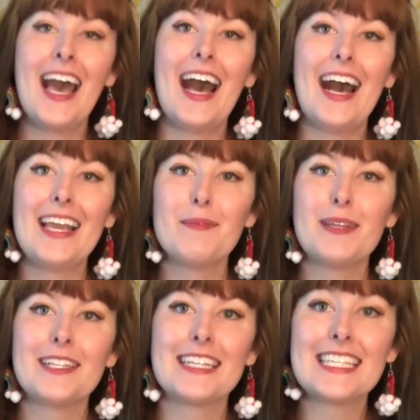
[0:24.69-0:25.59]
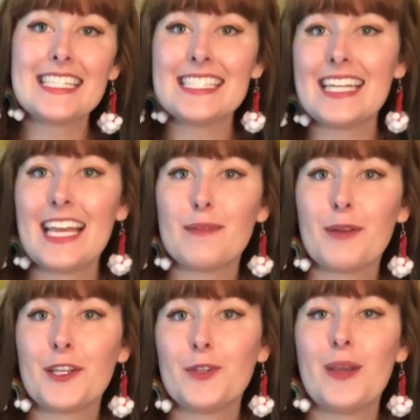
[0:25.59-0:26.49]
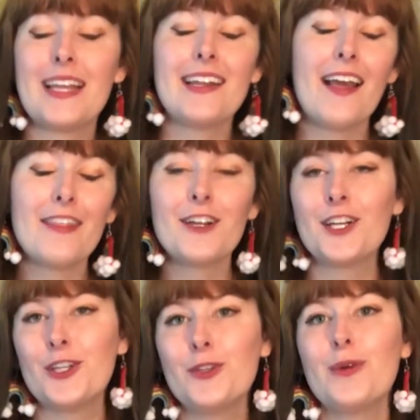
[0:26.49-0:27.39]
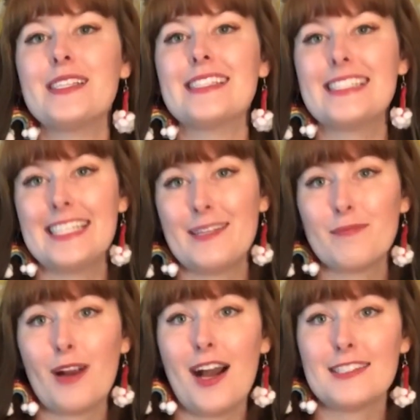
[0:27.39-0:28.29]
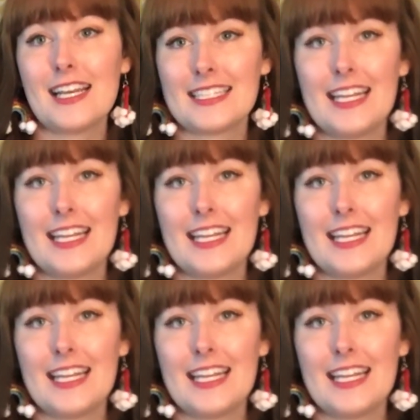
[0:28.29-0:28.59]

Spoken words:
I am here again today to bring you another new STEAM project,